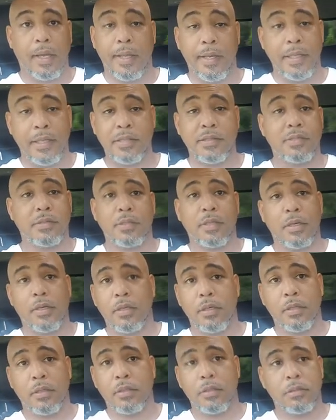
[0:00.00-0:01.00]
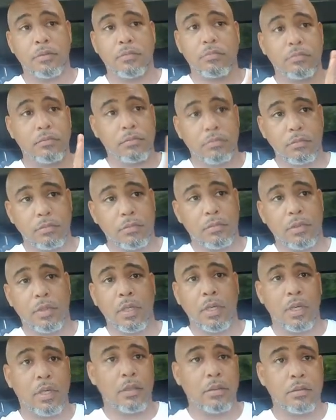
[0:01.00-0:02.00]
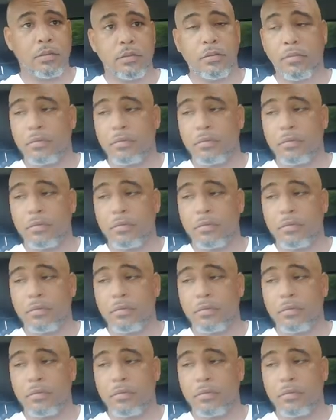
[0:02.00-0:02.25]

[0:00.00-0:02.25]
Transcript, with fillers: And this is her, you know,